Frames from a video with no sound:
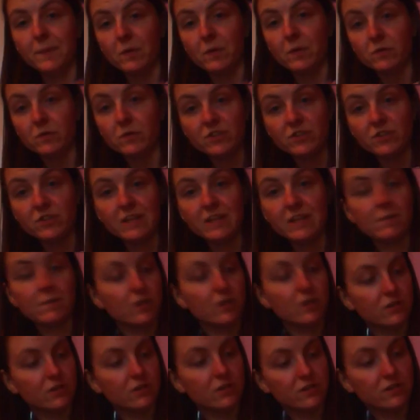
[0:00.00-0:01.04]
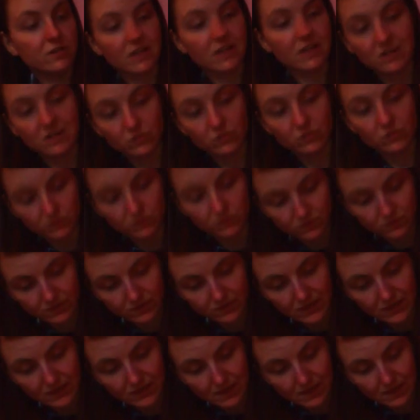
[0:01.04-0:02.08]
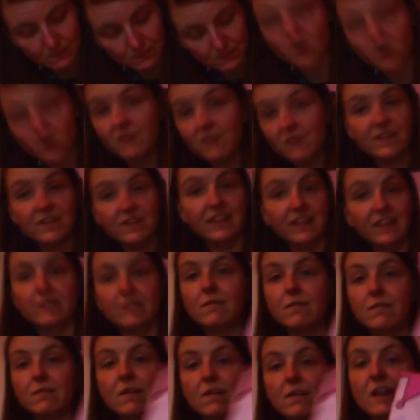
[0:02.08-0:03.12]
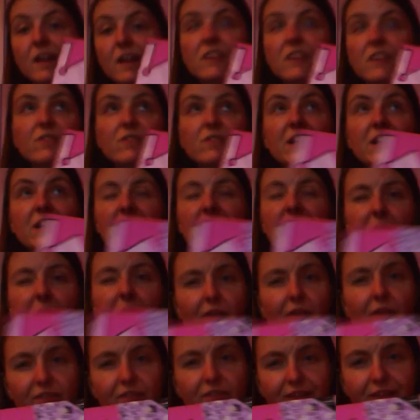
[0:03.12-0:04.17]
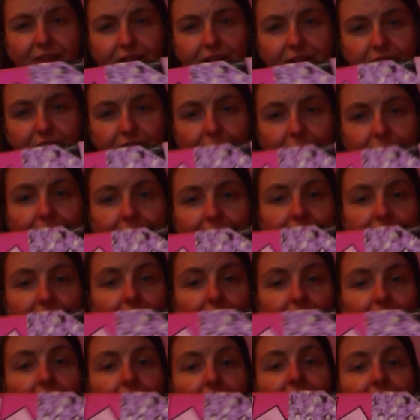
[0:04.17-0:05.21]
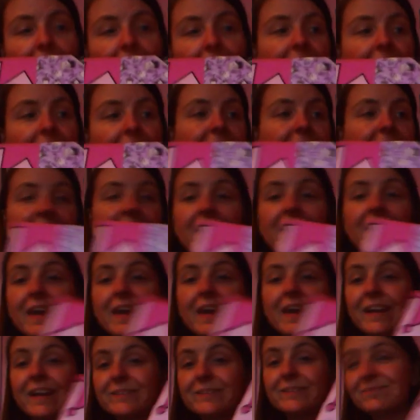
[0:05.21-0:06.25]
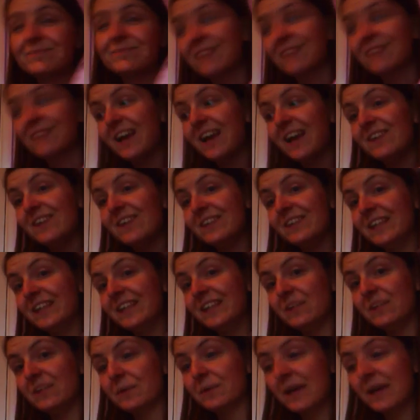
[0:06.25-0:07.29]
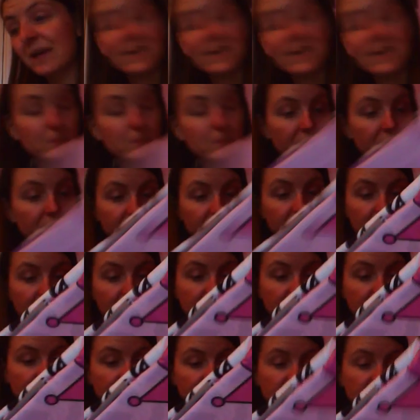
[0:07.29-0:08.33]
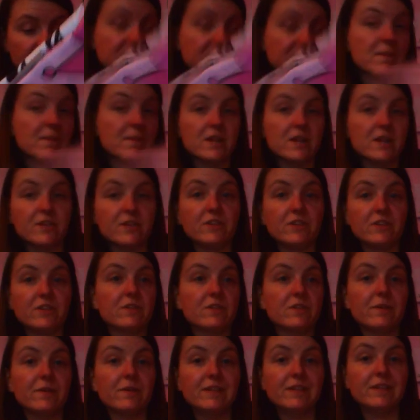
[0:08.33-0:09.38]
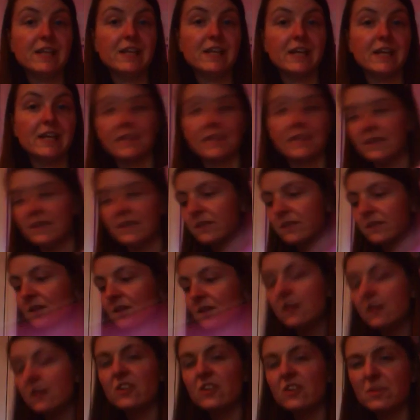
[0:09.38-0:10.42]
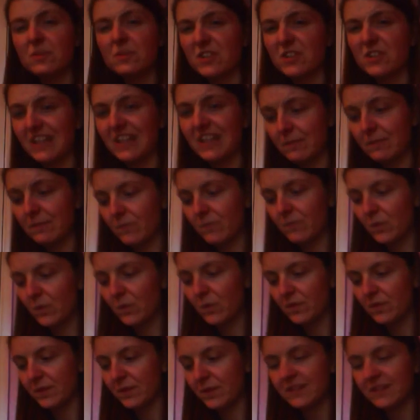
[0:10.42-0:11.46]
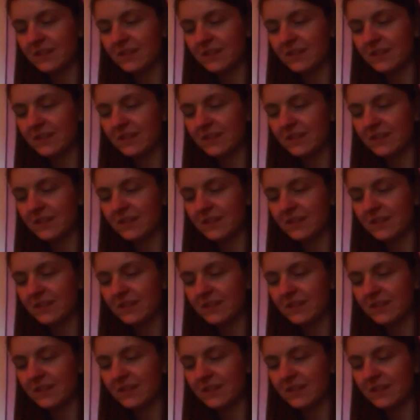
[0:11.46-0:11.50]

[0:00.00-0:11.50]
will be going to Team Good because I'm not a villain, and I don't really like a lot of the villains anyway. So yeah, I really don't. This was £13, so I really like this. Just wish like more of the